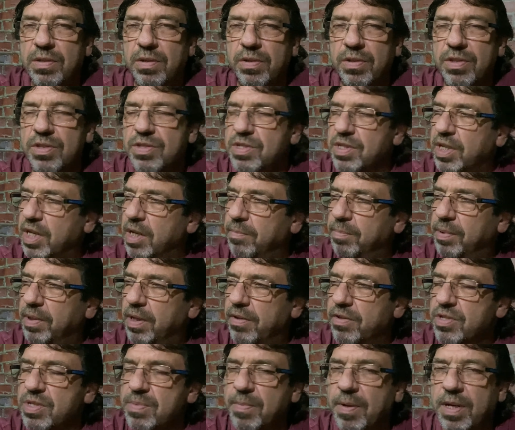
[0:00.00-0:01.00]
or there's a couple
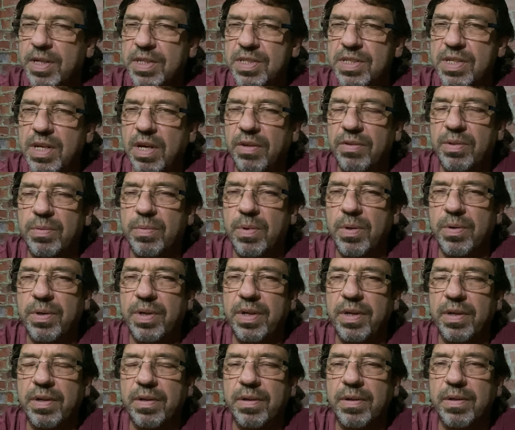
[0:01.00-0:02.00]
other spots down the road
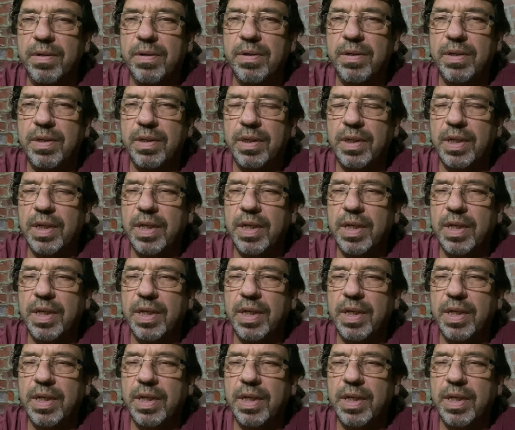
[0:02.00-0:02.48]
here.